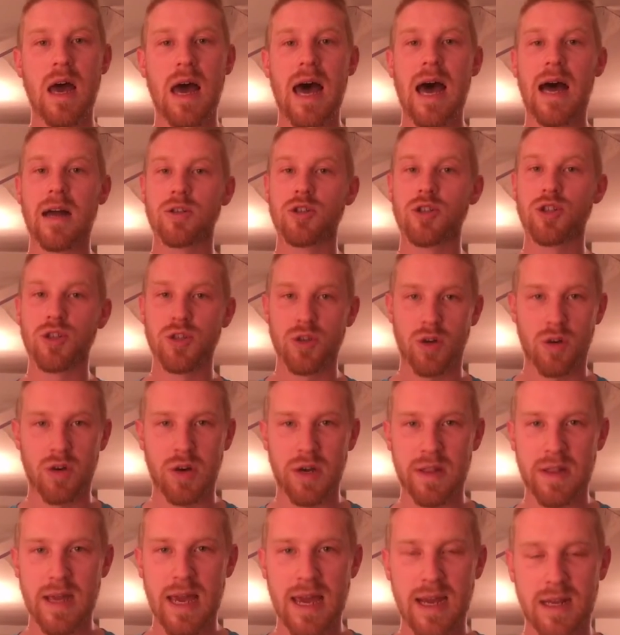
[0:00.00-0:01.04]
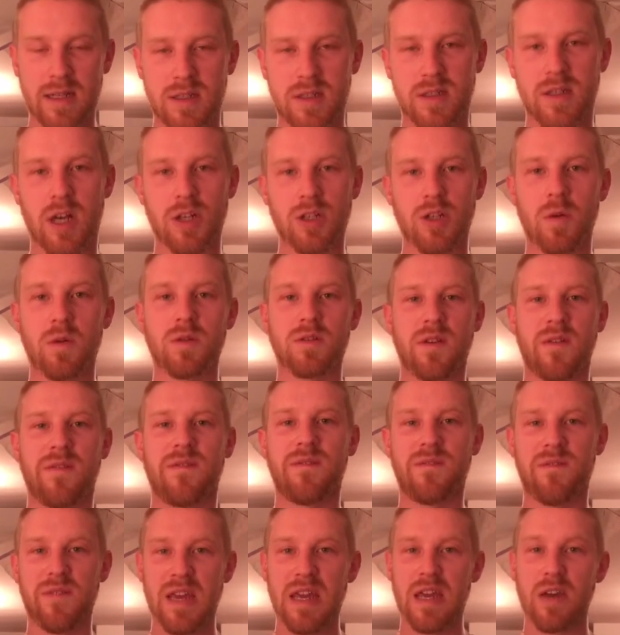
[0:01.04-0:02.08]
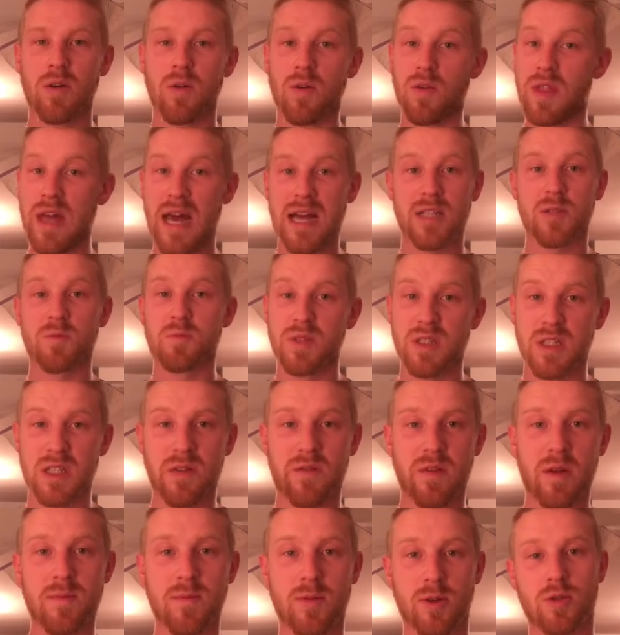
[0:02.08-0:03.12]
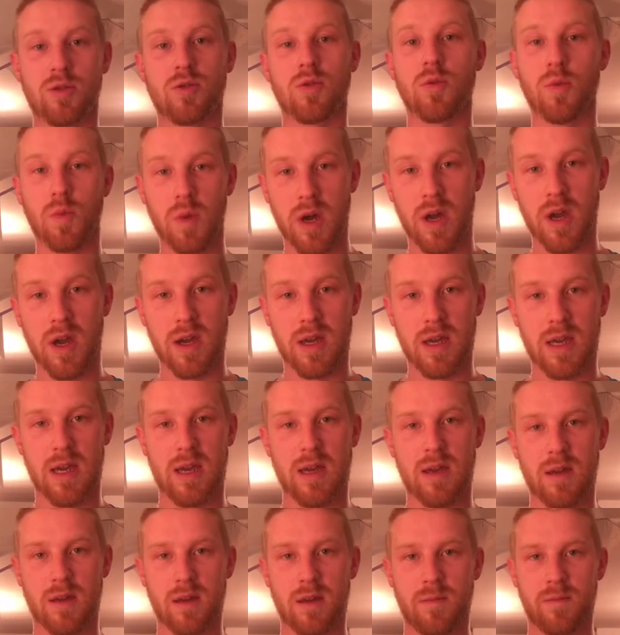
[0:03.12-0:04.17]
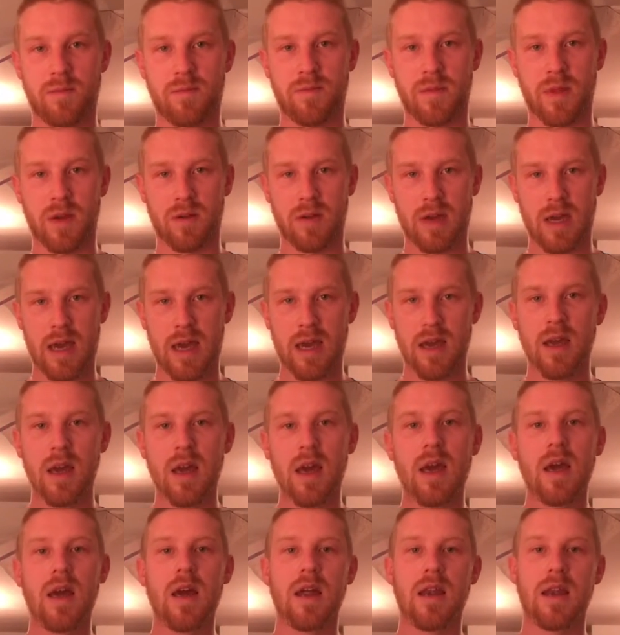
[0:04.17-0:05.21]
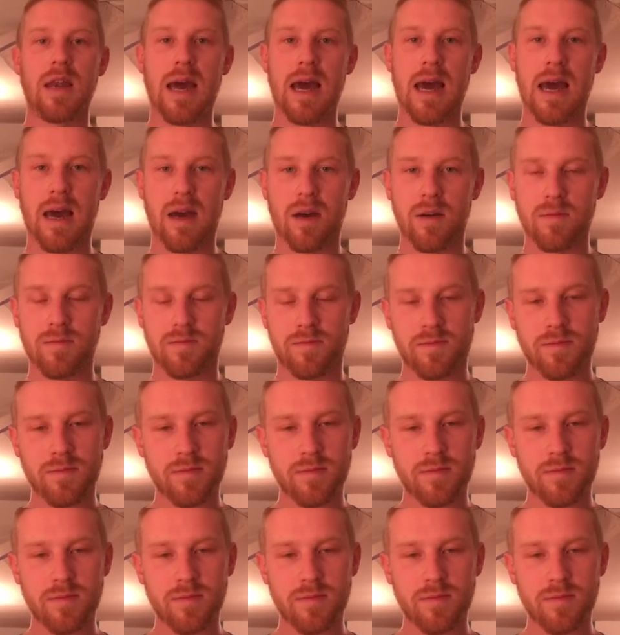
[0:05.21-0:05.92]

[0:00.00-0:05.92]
and during that exercise you want to feel that specific muscle working, okay? Now,